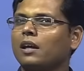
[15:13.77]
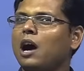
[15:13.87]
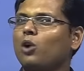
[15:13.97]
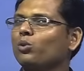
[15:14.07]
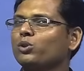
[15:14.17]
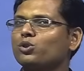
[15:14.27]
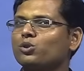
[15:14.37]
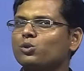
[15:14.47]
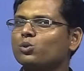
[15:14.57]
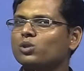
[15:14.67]
How do we
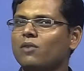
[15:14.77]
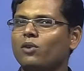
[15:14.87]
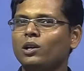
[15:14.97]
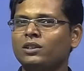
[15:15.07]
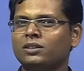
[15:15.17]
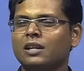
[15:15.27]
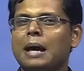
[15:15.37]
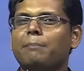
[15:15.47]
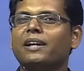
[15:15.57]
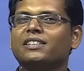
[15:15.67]
choose the words? By